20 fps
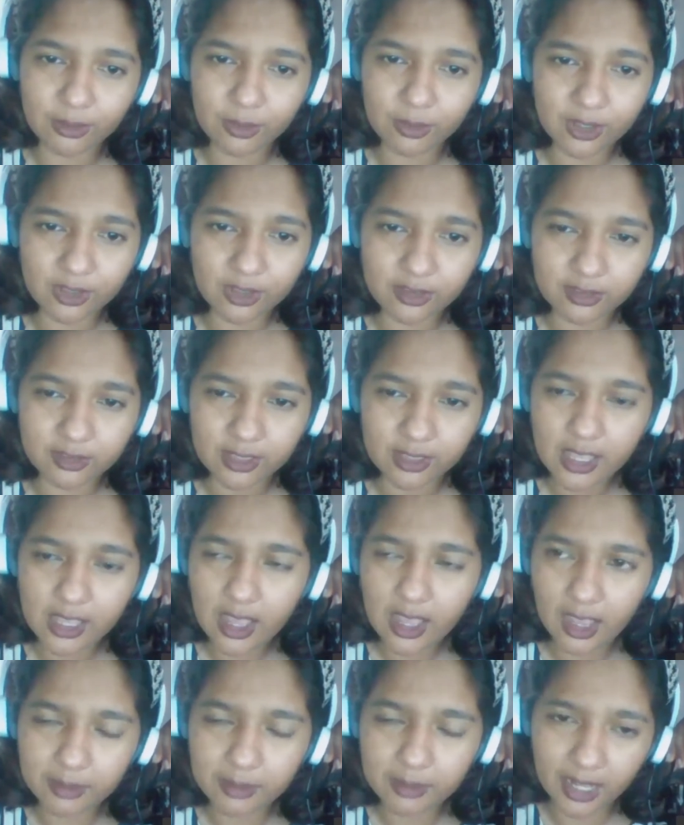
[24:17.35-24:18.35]
Because
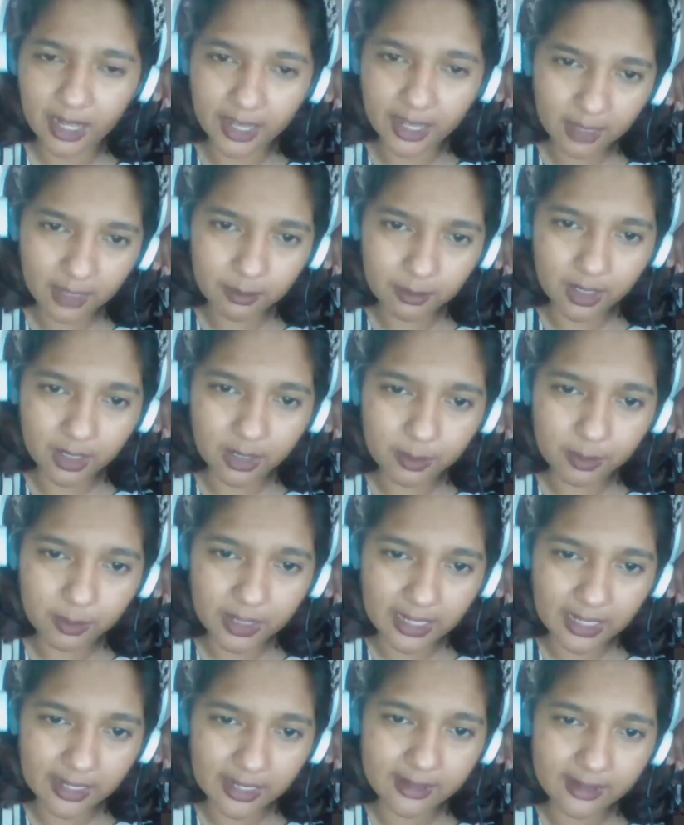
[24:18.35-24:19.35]
I came a little
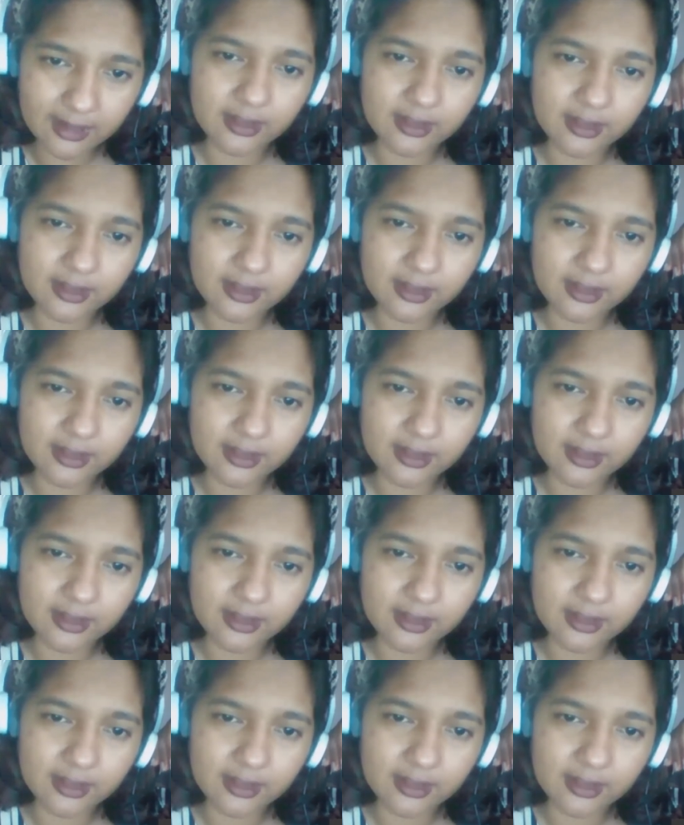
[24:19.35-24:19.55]
bit later